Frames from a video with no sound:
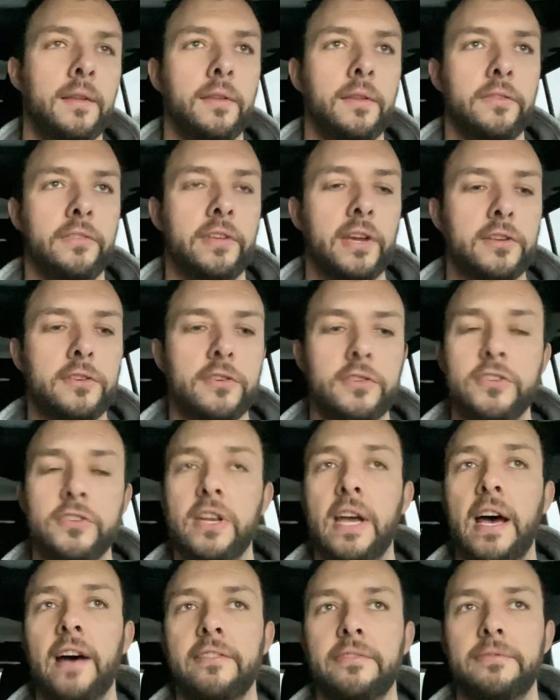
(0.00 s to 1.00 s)
sector
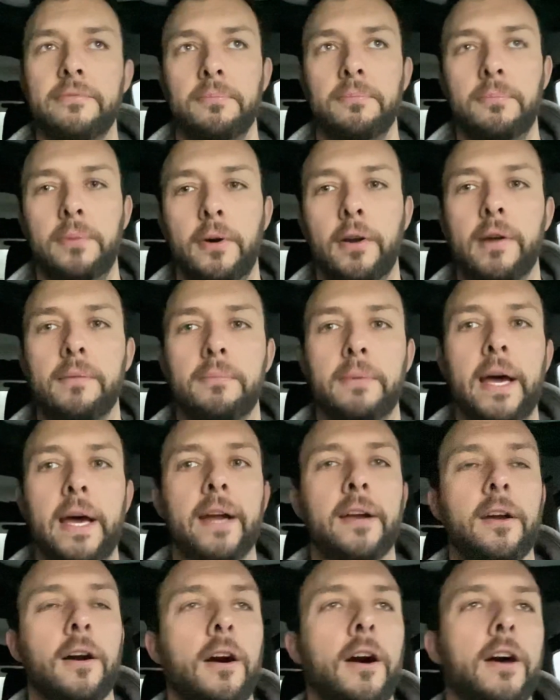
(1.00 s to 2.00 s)
shaft part
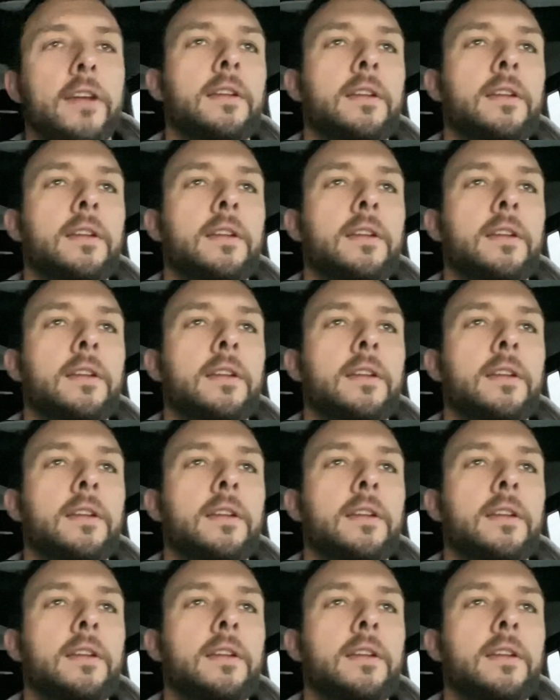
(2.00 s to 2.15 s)
back on.